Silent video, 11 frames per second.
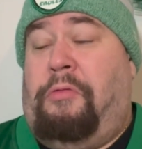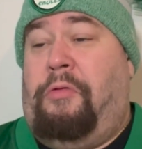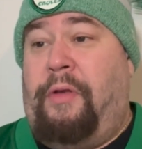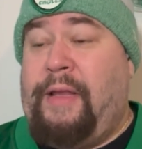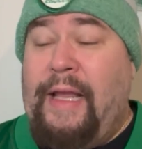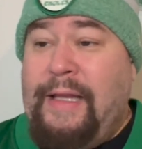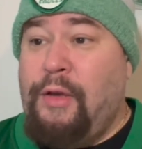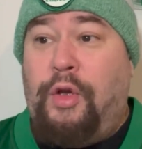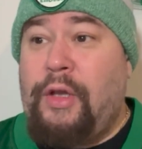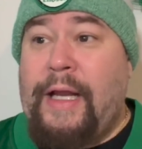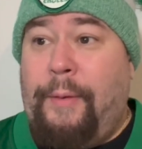well, that didn't
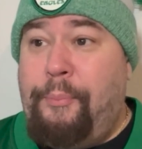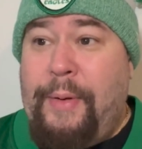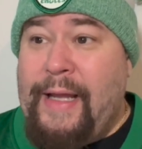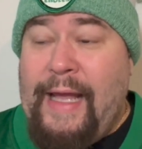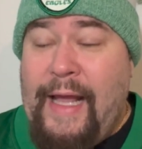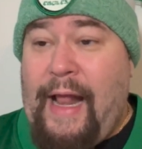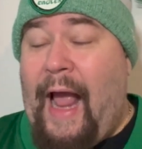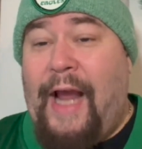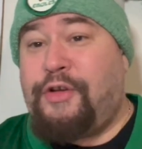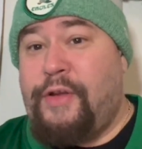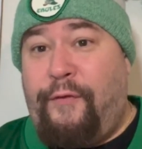look like a big hit.
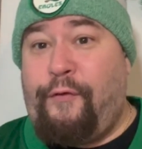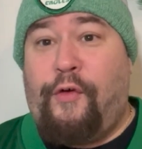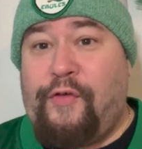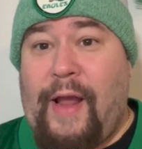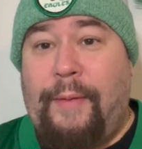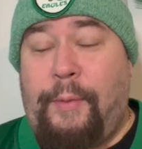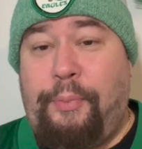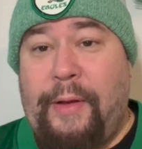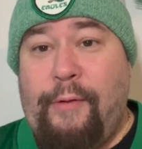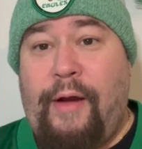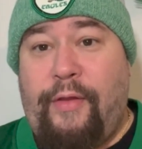Actually, the first time the
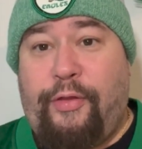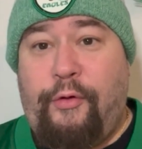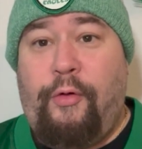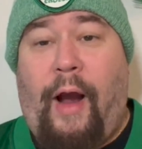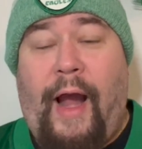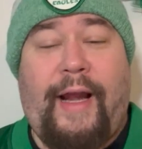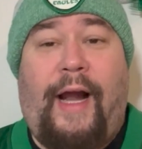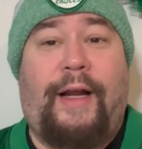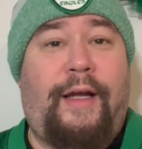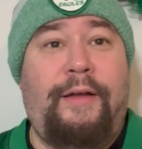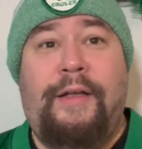play ran through, I
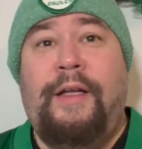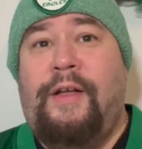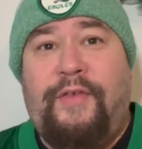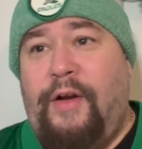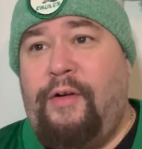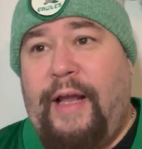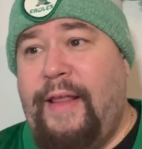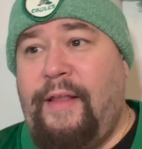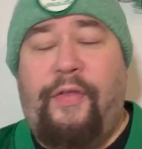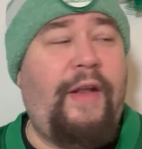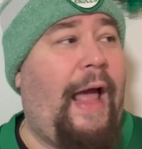kind of said, okay,
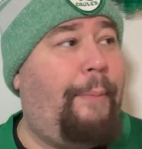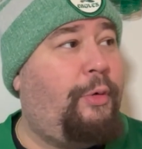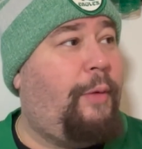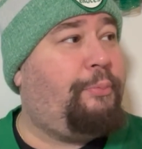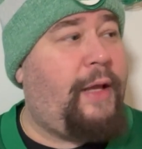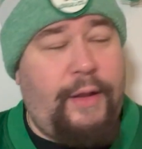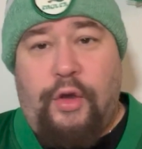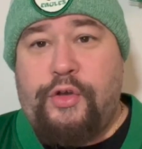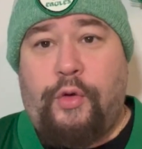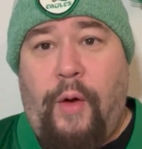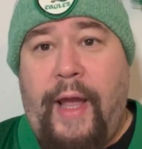nothing happened on the play, and
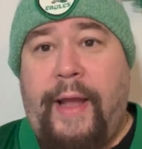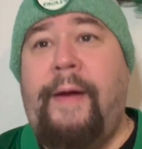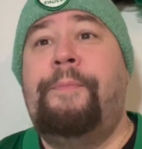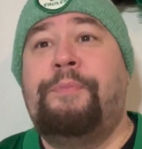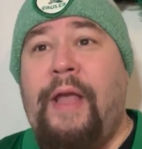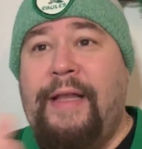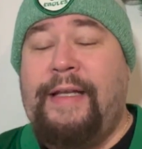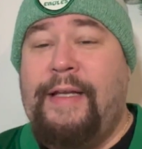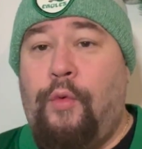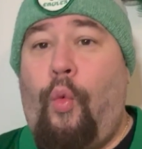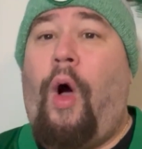looked away and
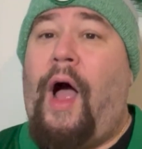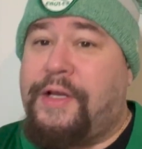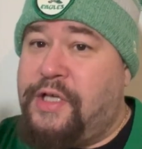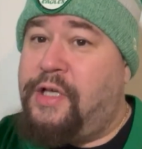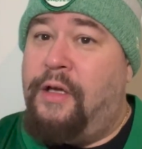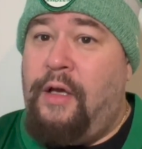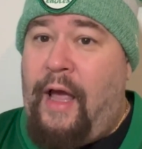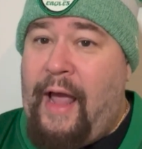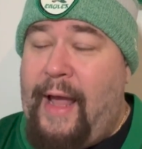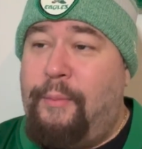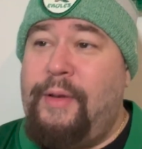didn't watch
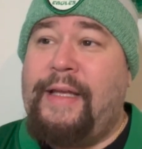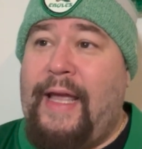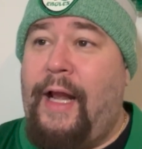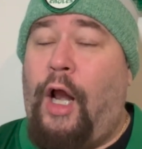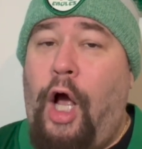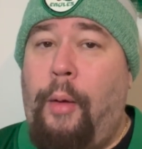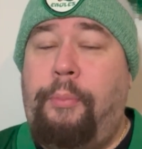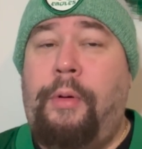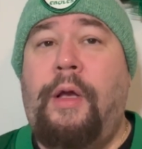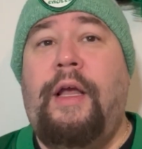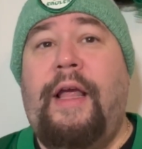Hamlin get up.
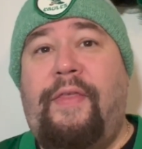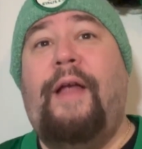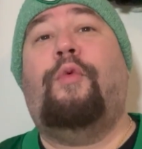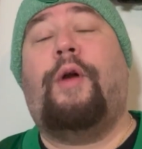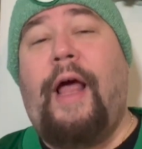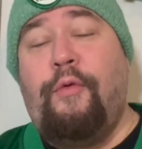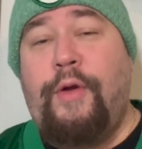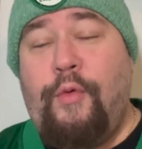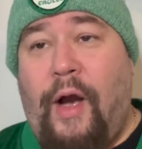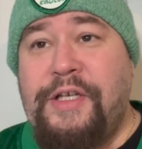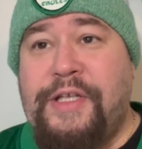And then when I
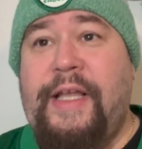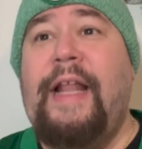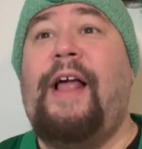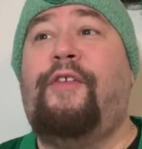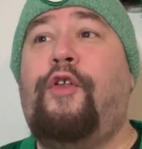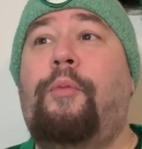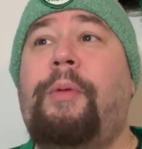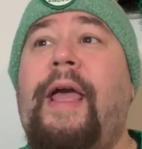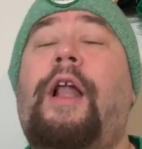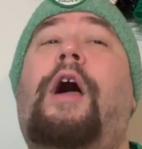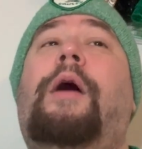rewatched again, I saw him
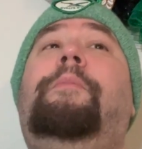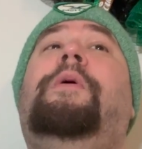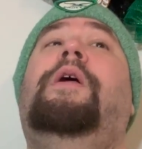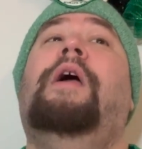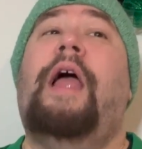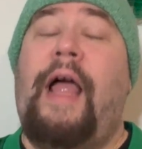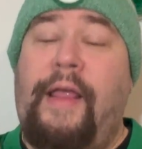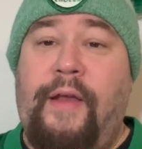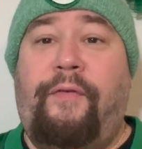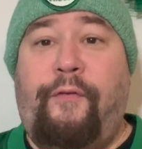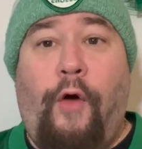get up and
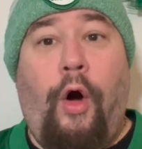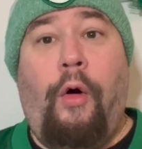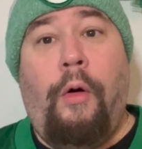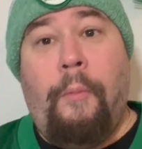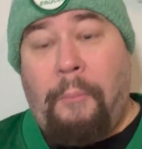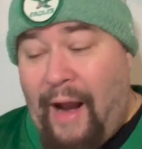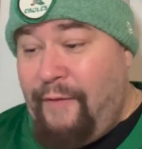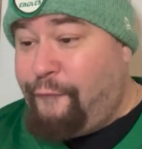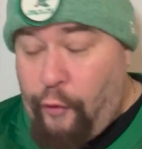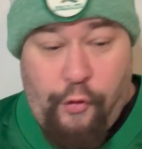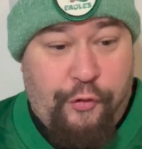then fall. My
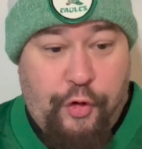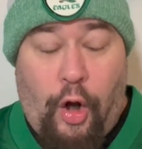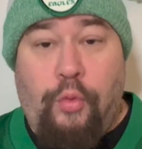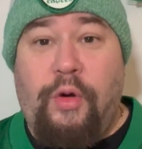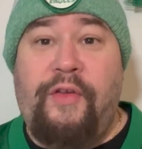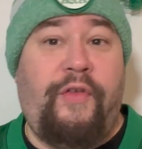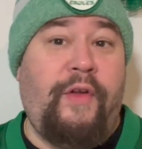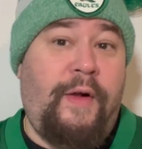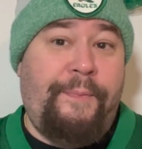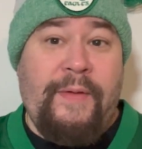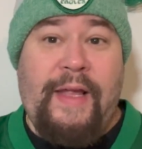first thought was,
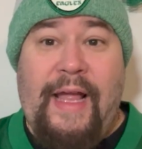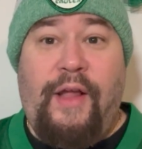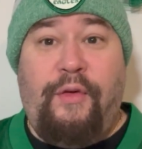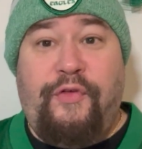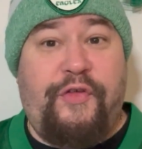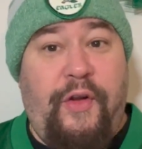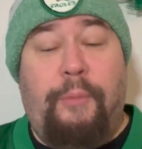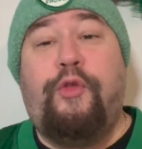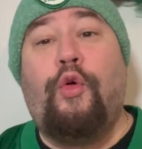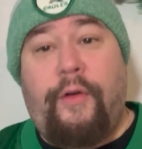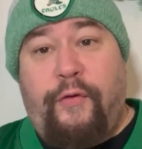it was some
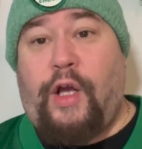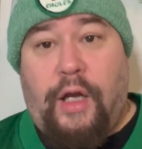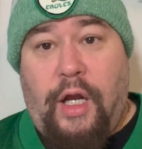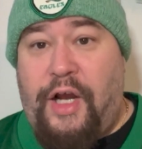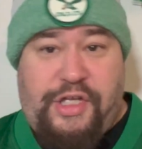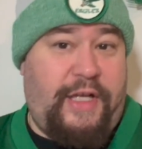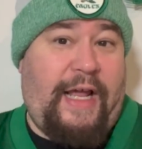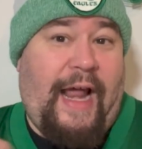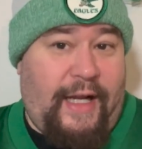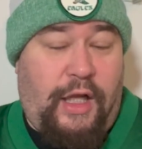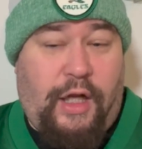sort of concussion. He
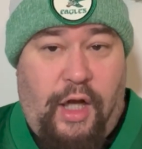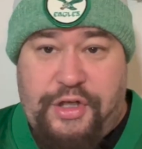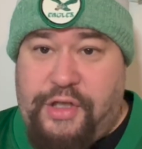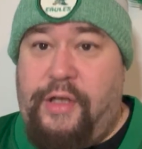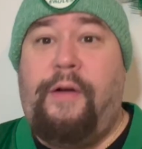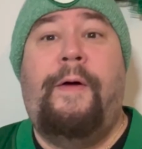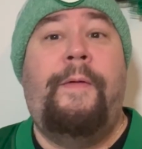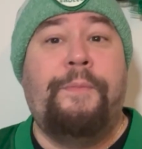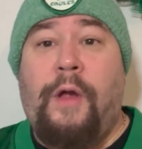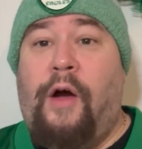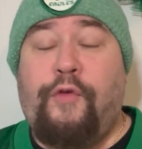had a concussion.
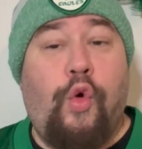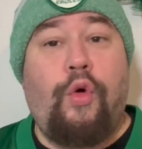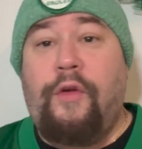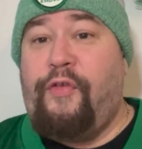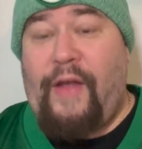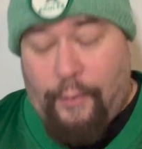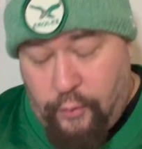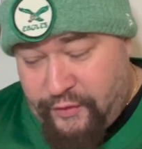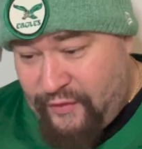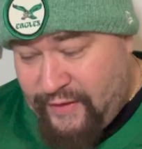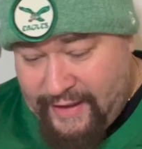Of course, that
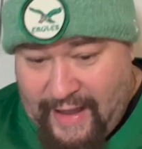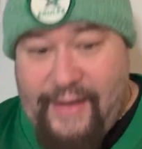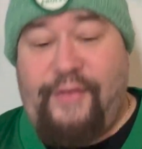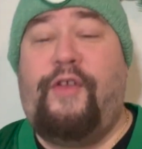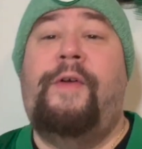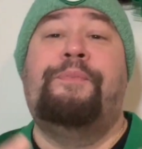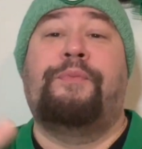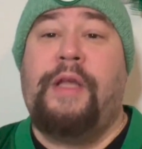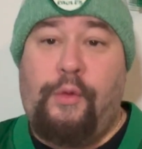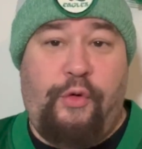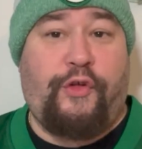wasn't the case.
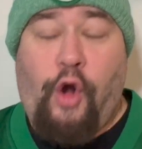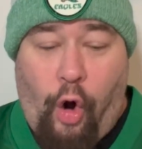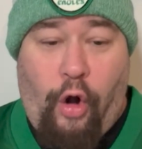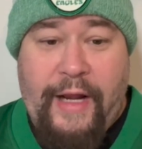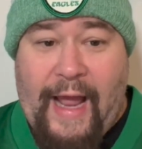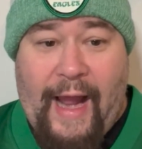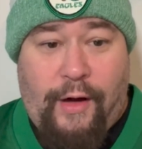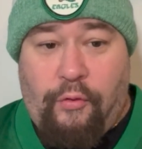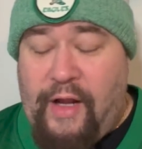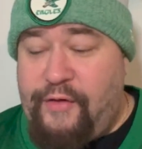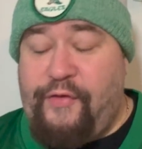It was cardiac
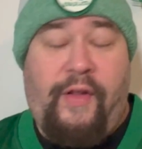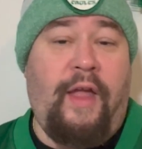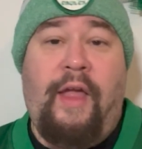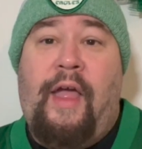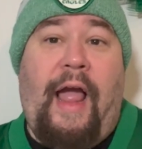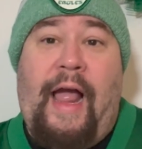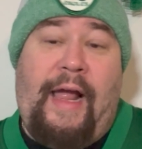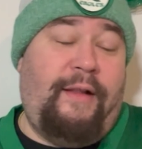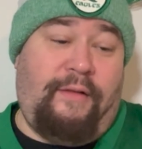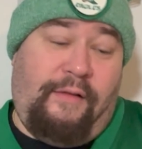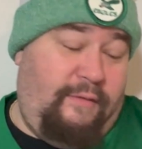arrest.
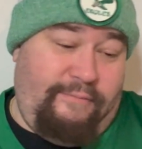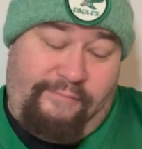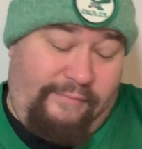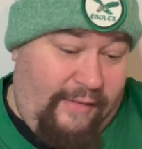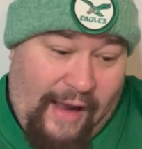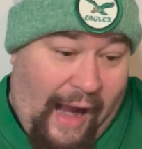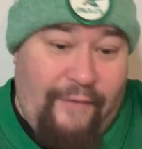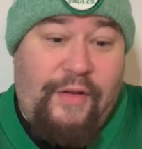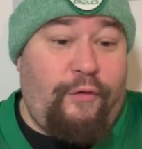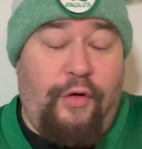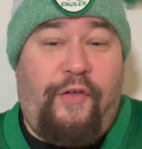And I've
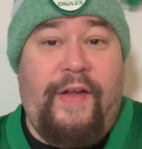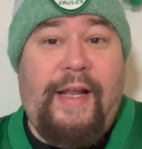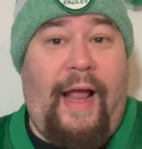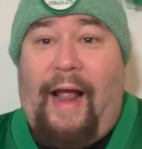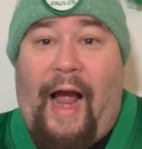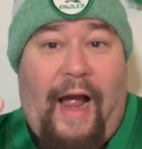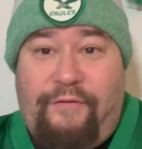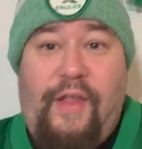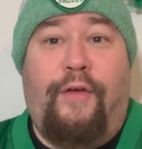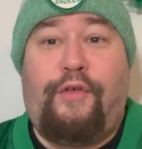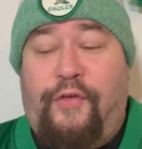never seen it. I've
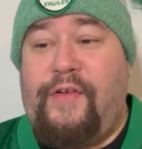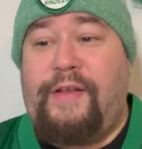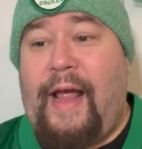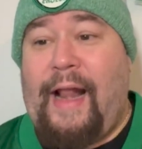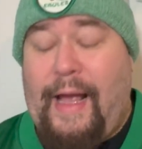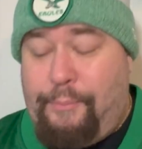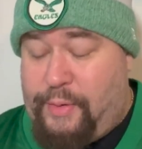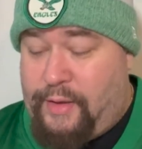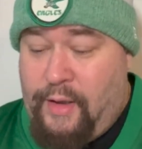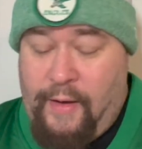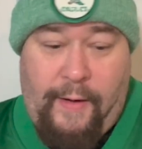never seen that happen.
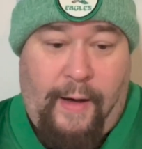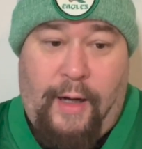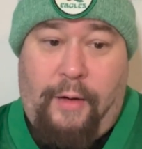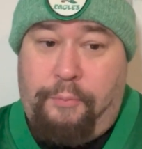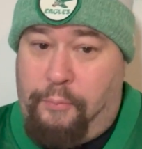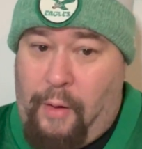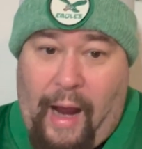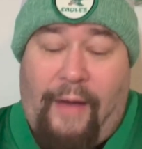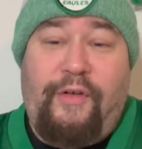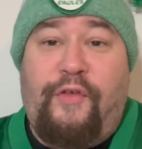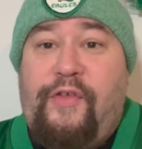
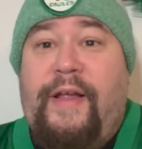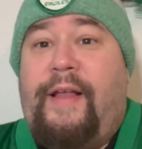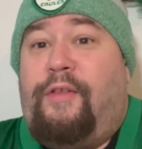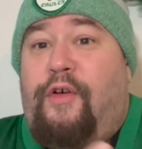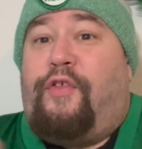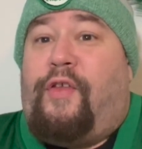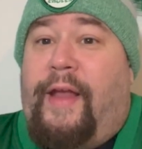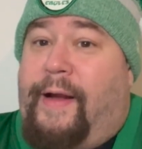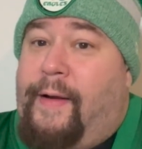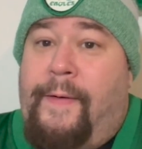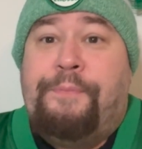Obviously, it looks
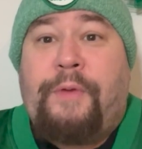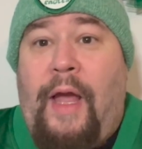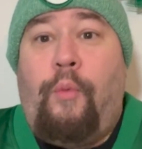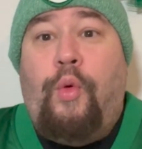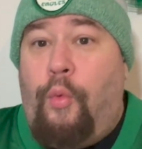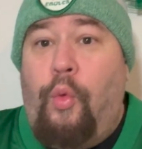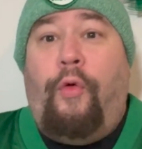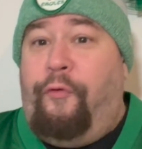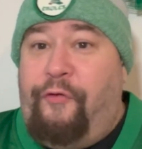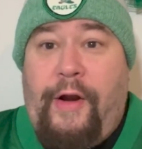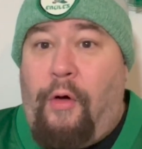like, and we'll
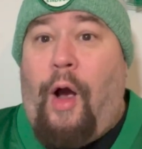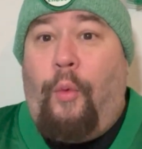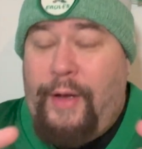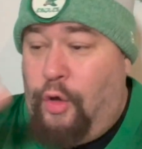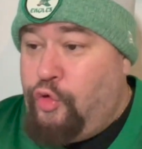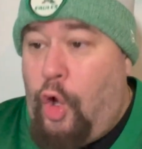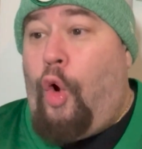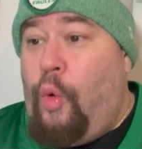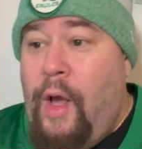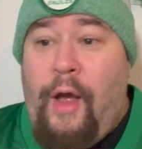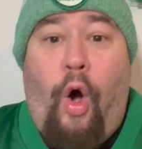figure out, we don't
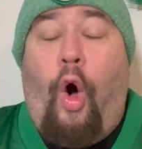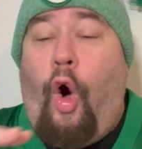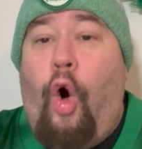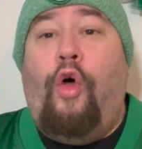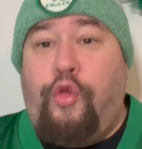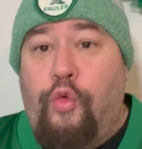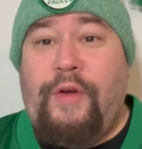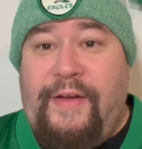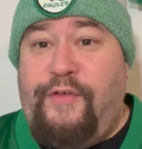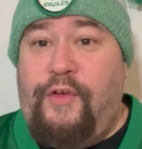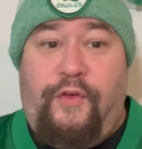know all the
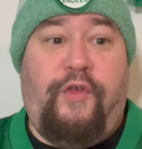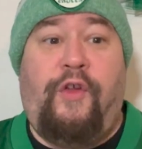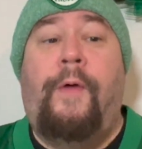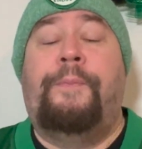reasons